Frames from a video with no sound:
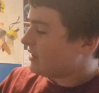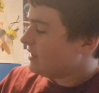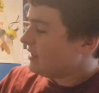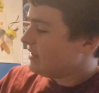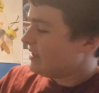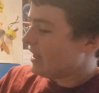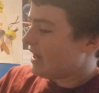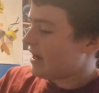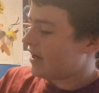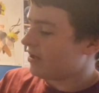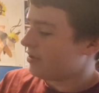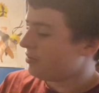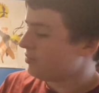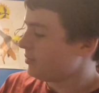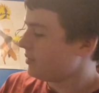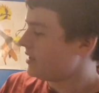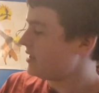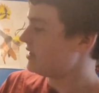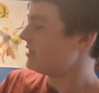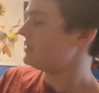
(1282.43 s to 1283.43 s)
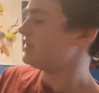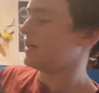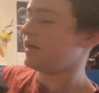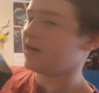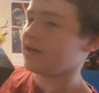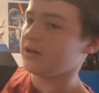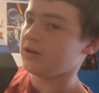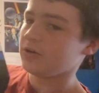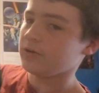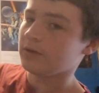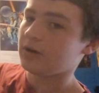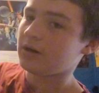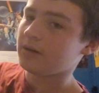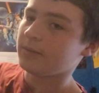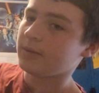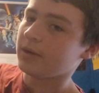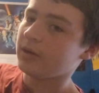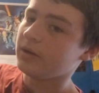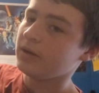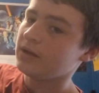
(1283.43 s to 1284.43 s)
Gallery
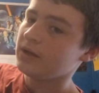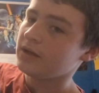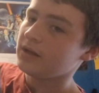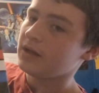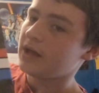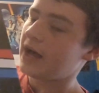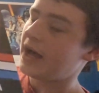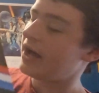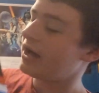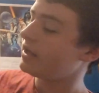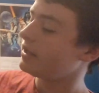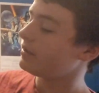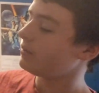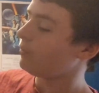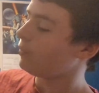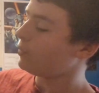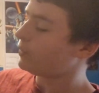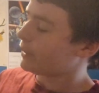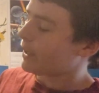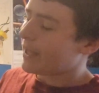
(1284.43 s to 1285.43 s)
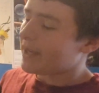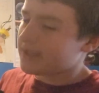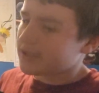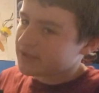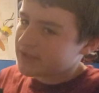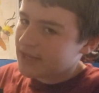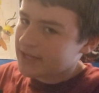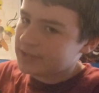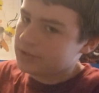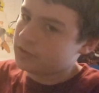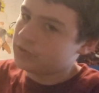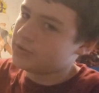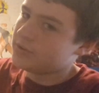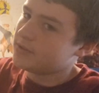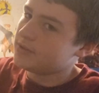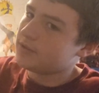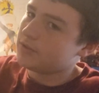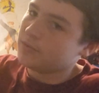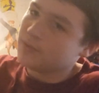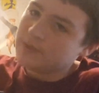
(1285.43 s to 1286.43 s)
Diorama. I like statues
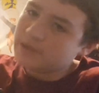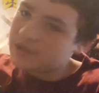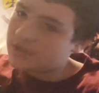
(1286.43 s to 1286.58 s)
and they're really